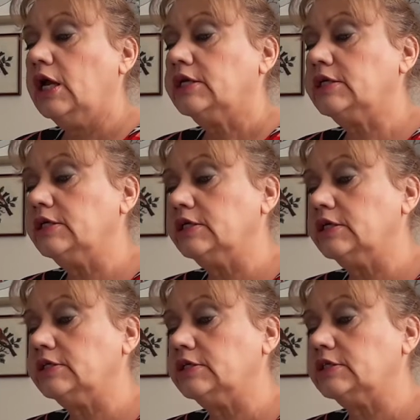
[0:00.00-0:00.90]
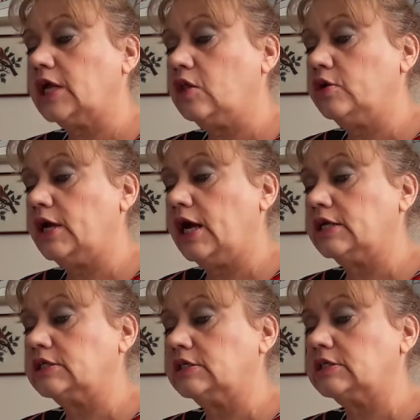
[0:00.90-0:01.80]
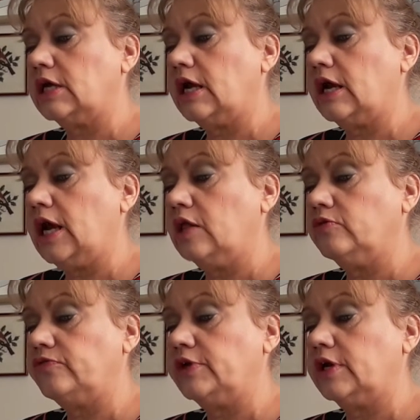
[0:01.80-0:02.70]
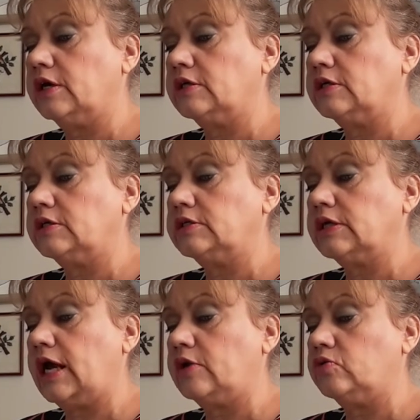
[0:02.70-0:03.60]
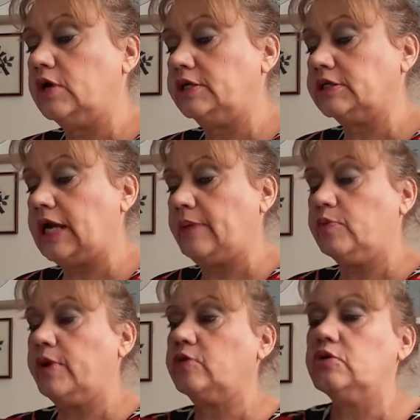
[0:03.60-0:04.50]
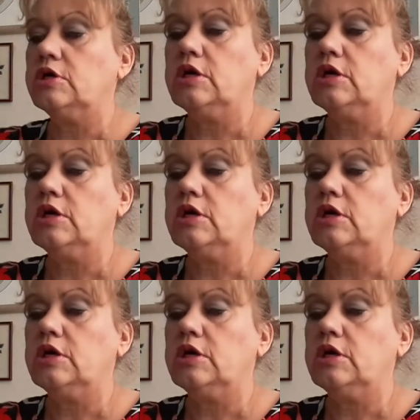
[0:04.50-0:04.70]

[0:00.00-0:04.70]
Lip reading: Key ingredients, hyaluronic acid, aloe vera, yarrow and chamomile.